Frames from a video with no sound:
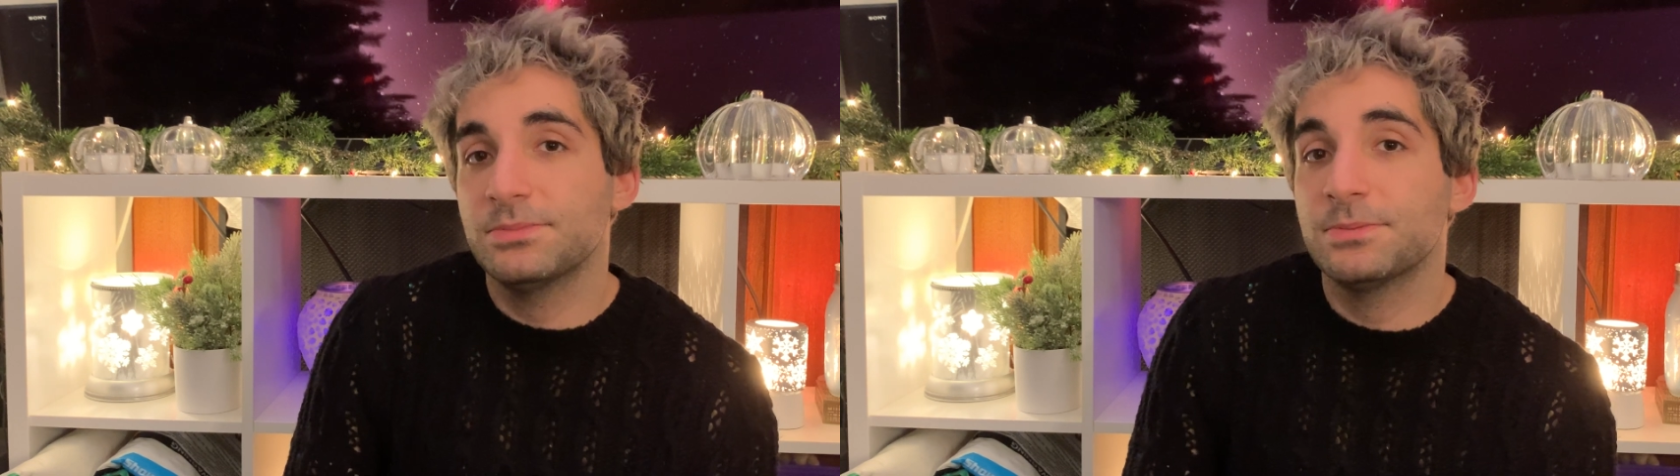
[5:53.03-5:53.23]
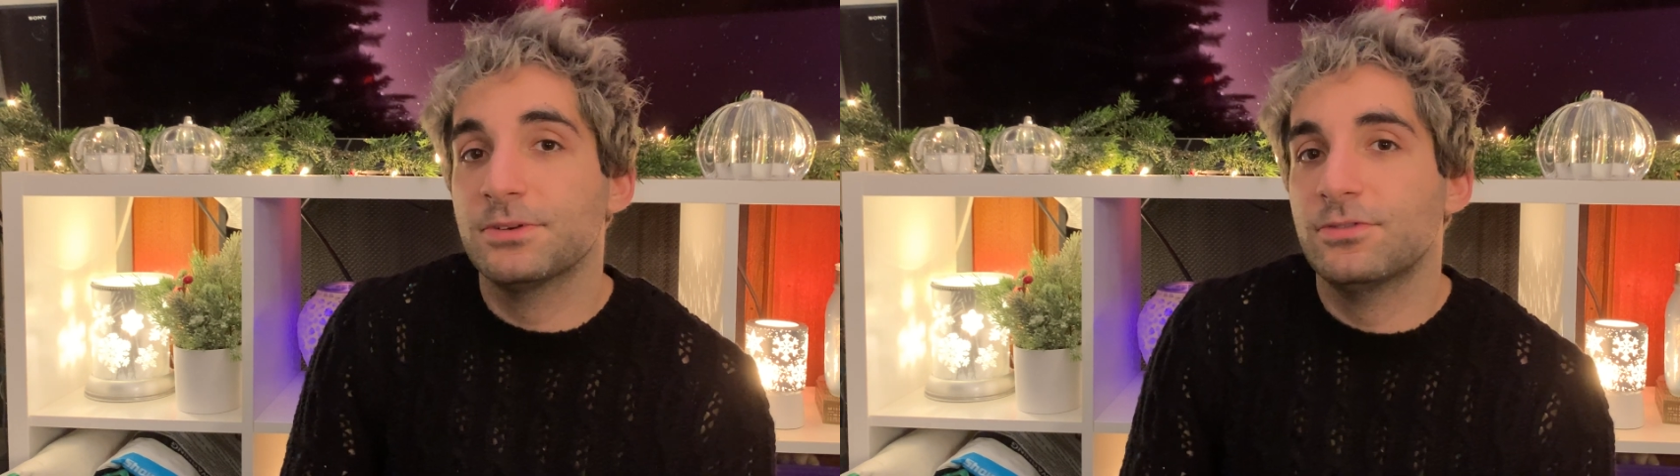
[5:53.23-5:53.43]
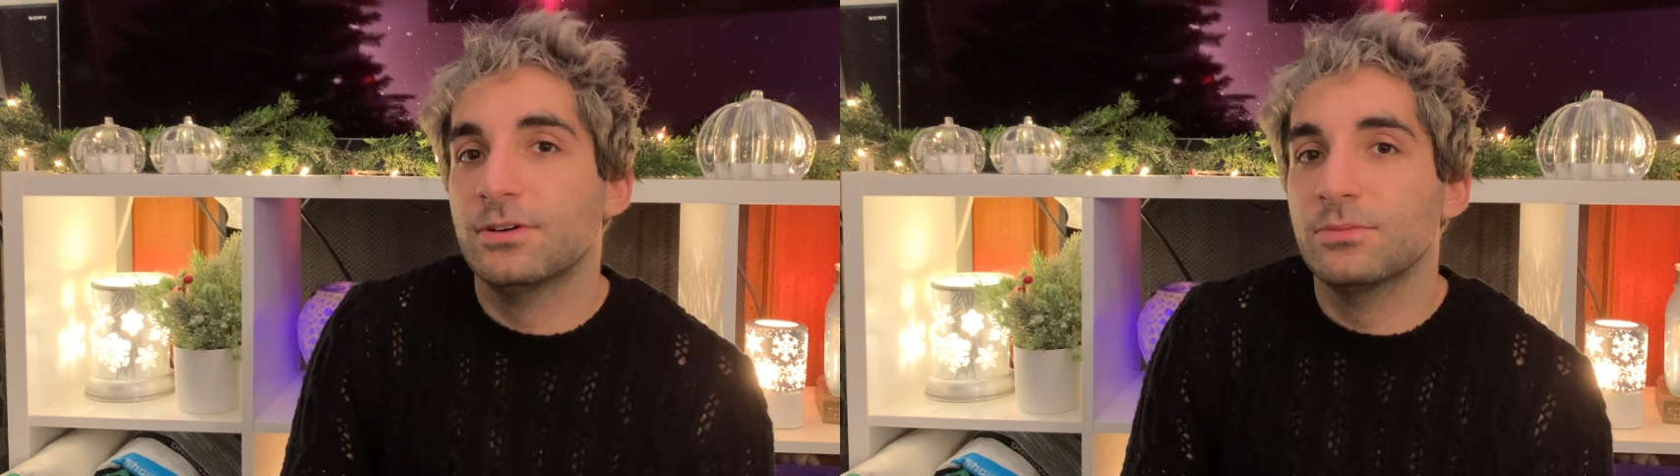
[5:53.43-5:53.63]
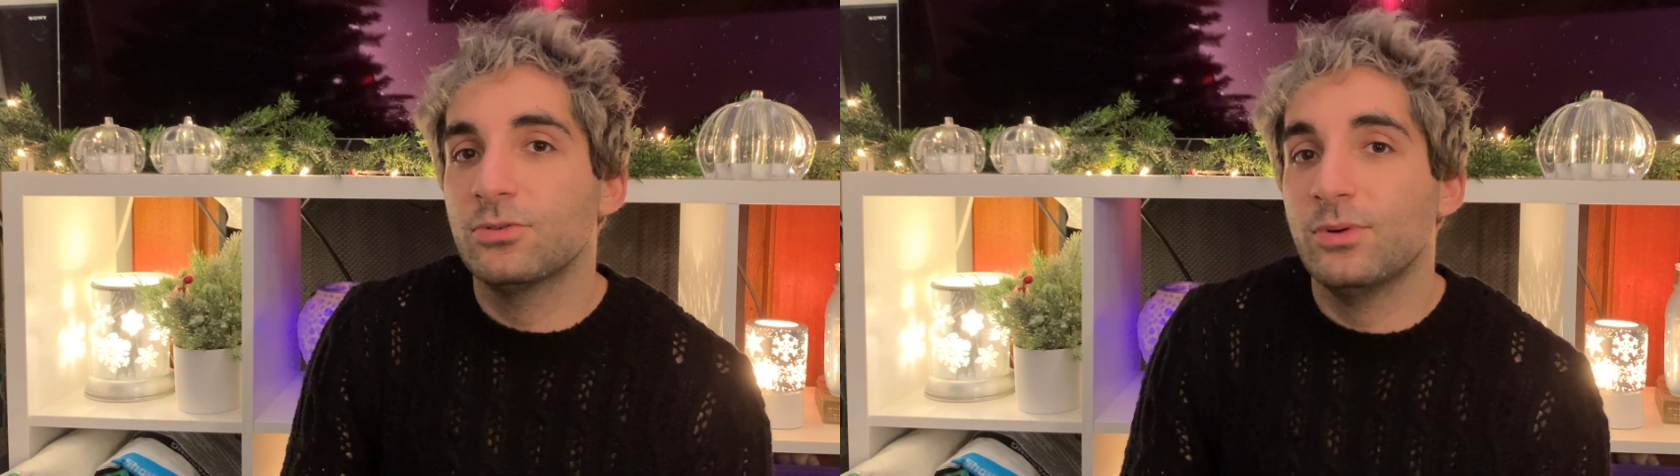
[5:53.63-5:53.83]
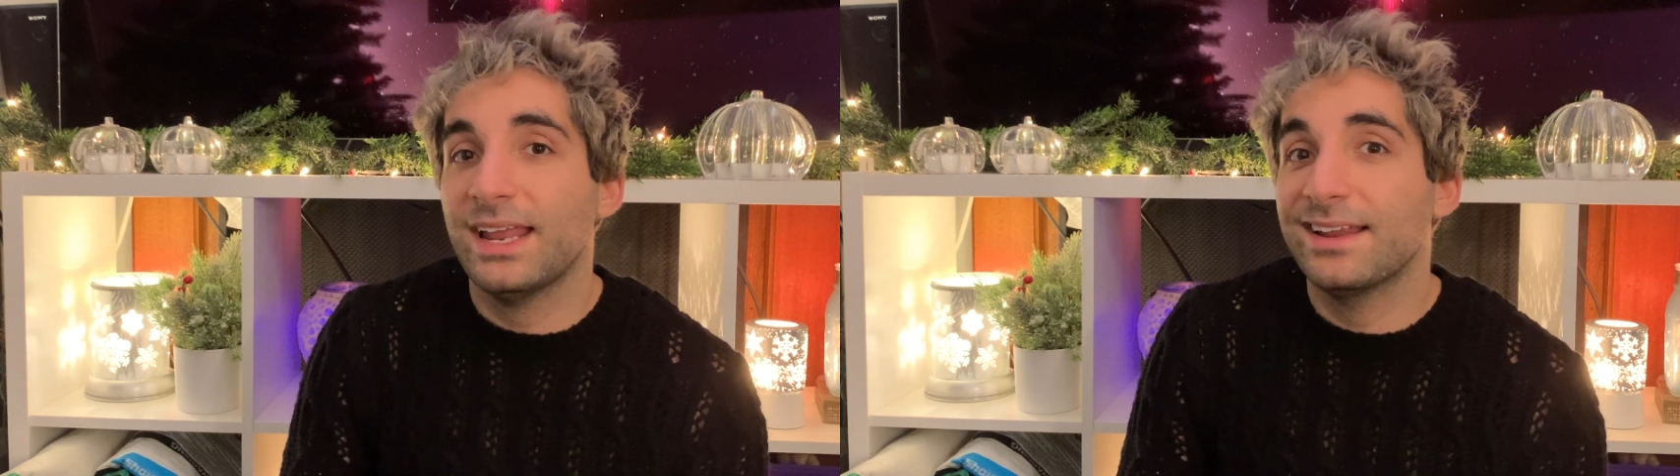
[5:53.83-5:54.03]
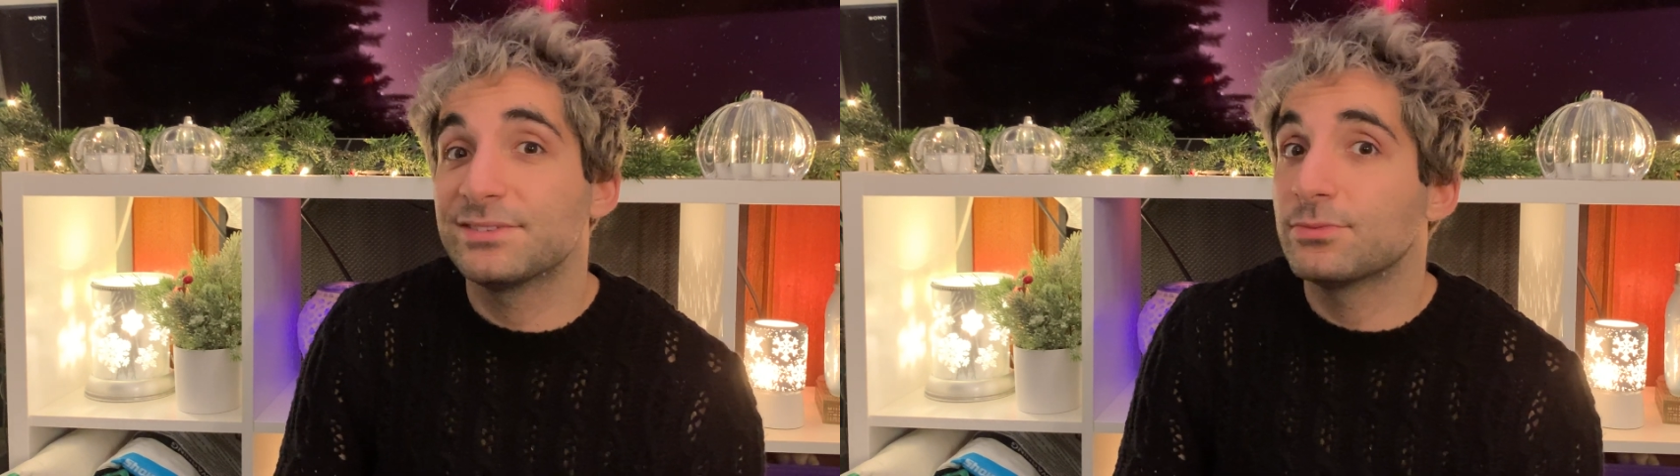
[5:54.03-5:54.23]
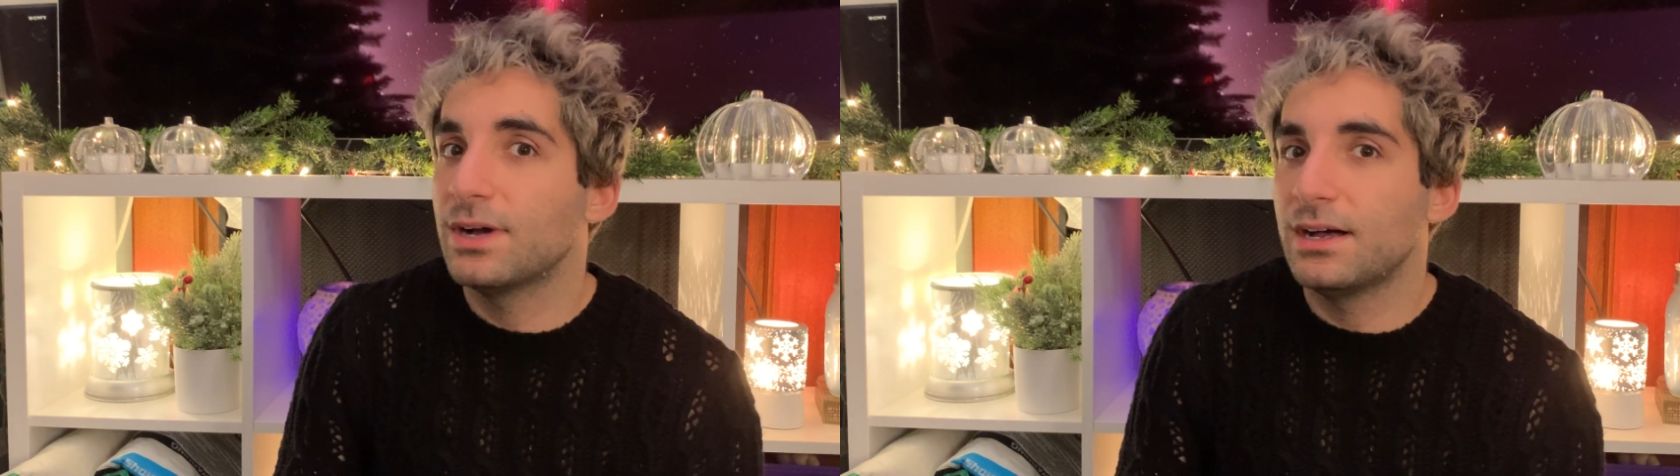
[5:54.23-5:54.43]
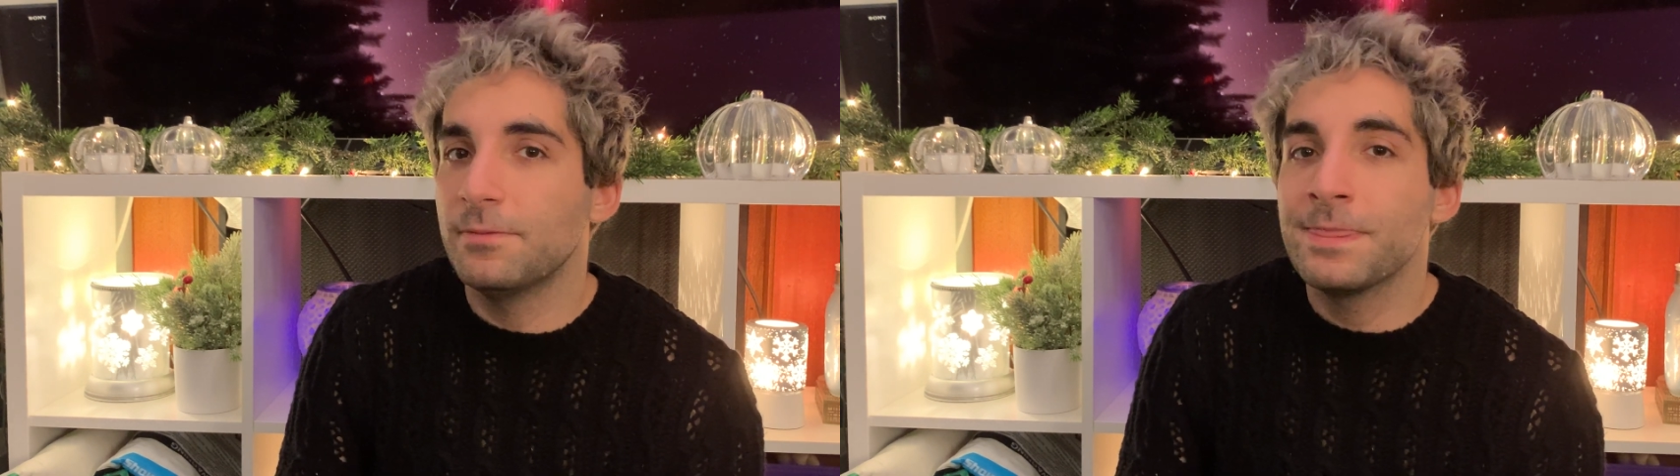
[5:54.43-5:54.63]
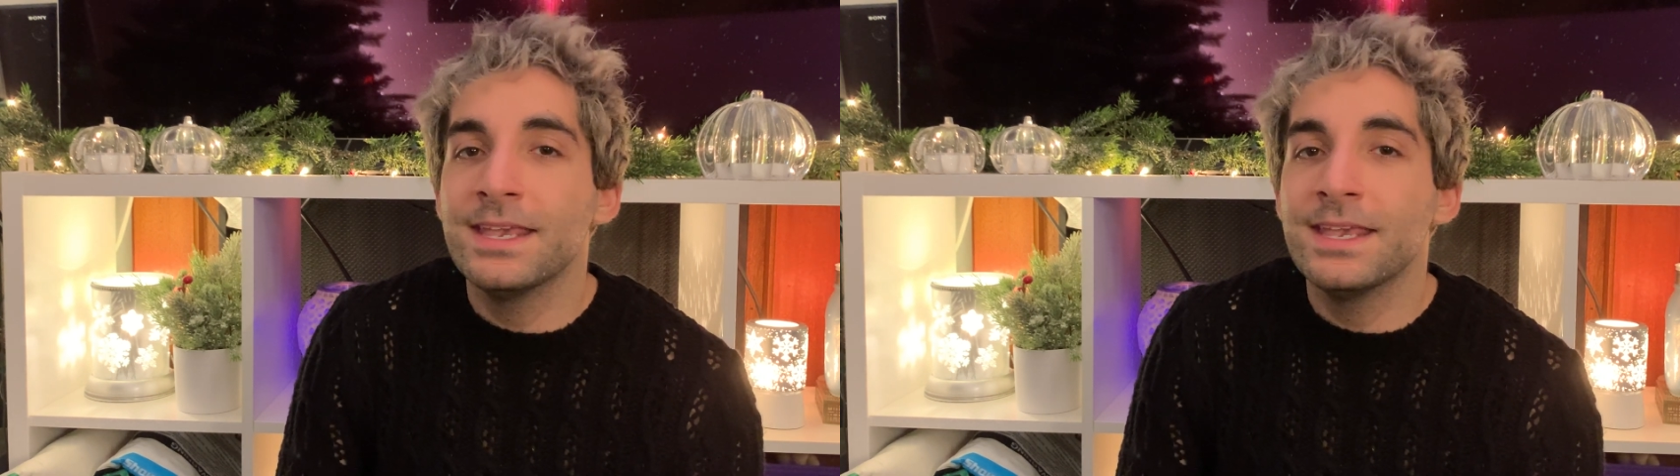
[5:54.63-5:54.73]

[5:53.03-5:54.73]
to perform quite as well.